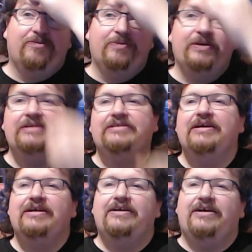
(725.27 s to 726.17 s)
get from these.
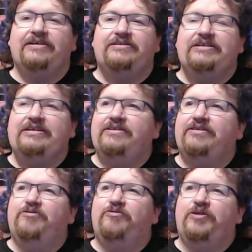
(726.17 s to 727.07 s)
I
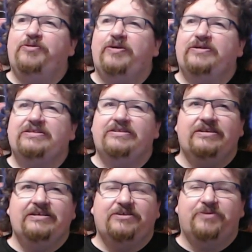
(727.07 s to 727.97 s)
seen one person
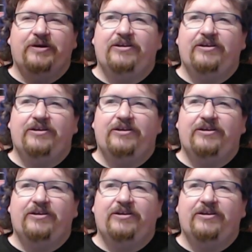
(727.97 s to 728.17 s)
at least